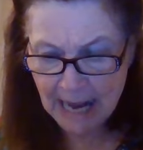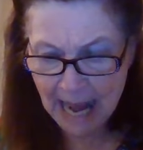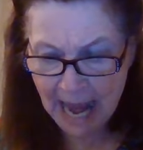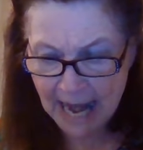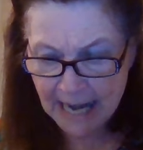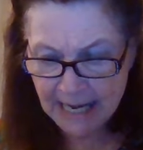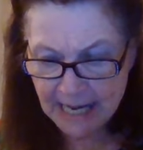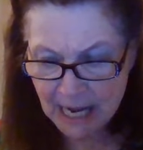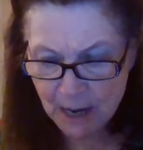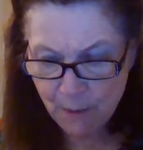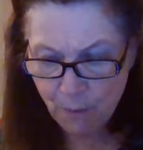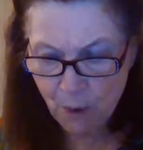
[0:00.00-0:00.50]

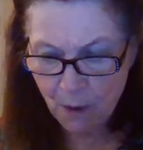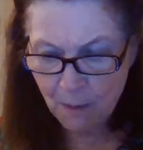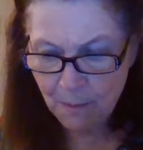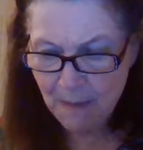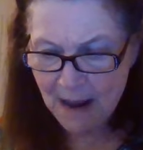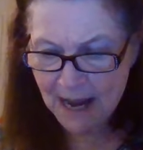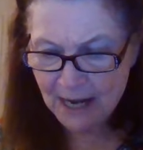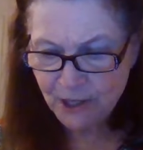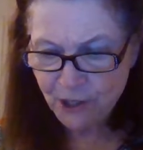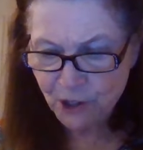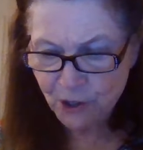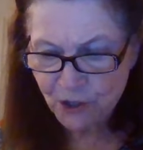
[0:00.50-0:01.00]
and it will
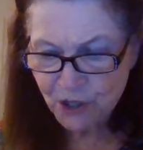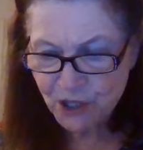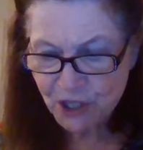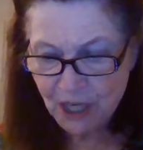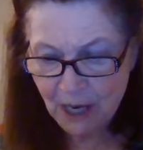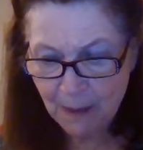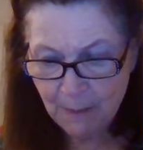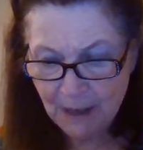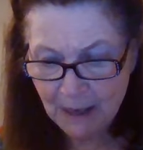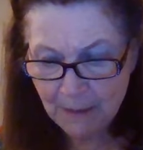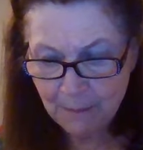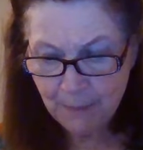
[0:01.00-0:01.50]
make your
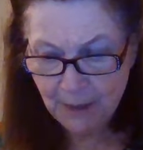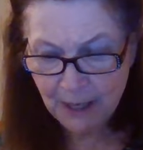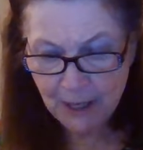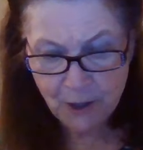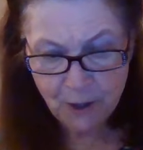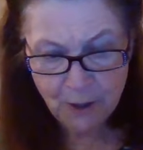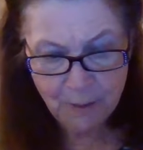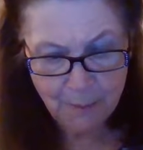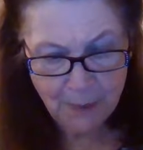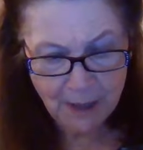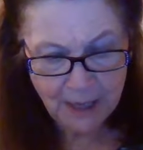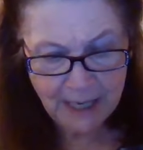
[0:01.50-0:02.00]
stomach
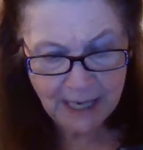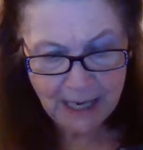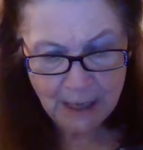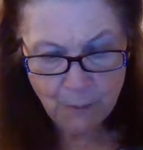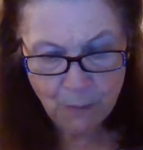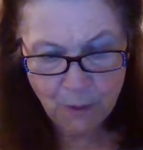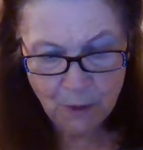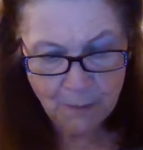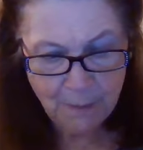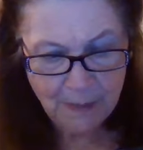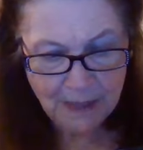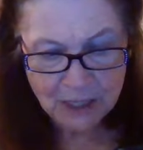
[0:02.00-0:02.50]
bitter, but it
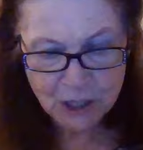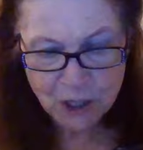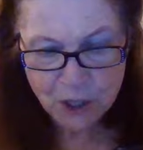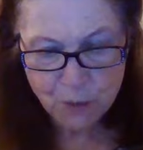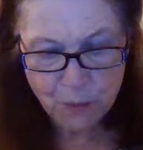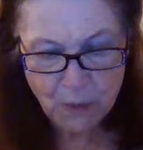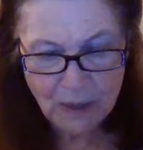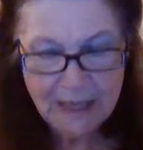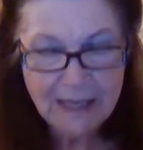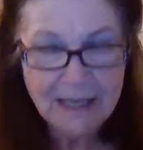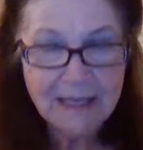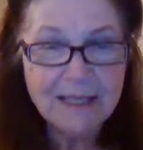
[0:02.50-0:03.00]
will be
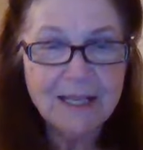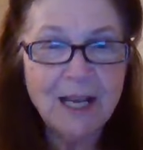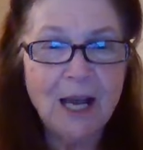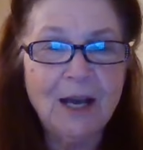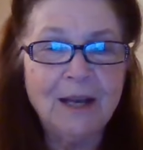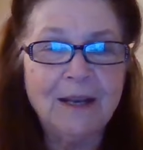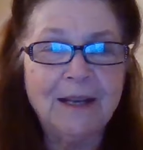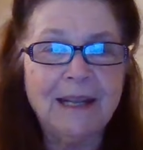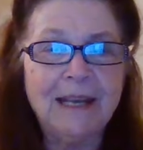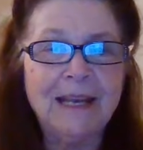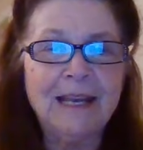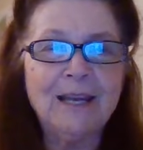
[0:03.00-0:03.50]
sweet as
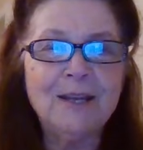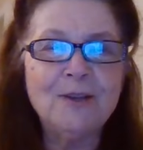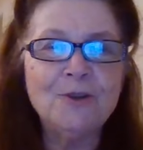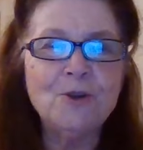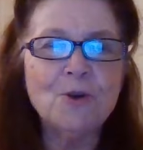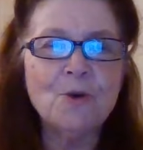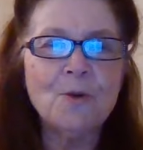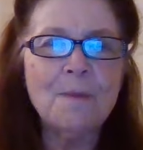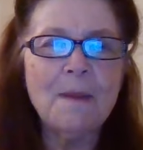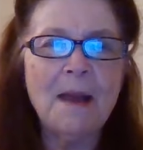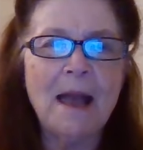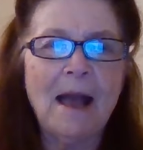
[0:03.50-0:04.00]
honey in
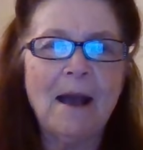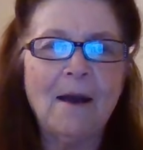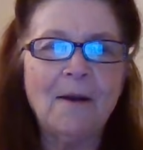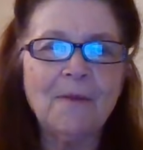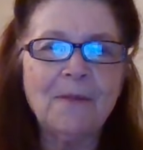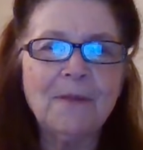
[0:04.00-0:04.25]
your mouth.